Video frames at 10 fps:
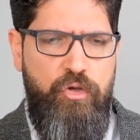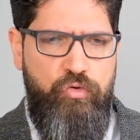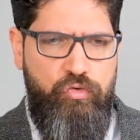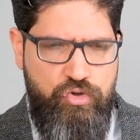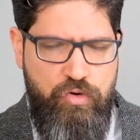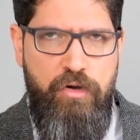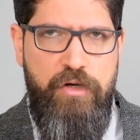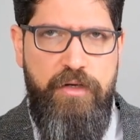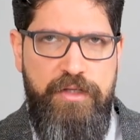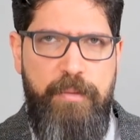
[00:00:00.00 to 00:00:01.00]

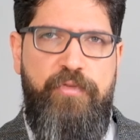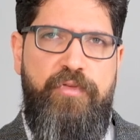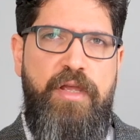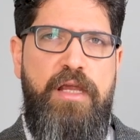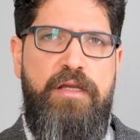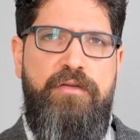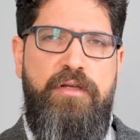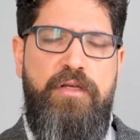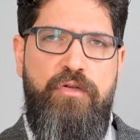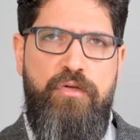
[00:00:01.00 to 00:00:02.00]
strong deep state
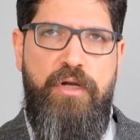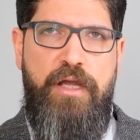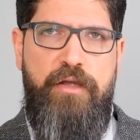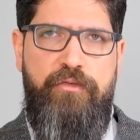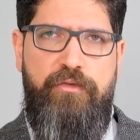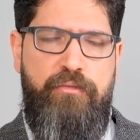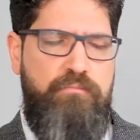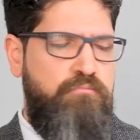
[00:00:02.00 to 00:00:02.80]
in the US,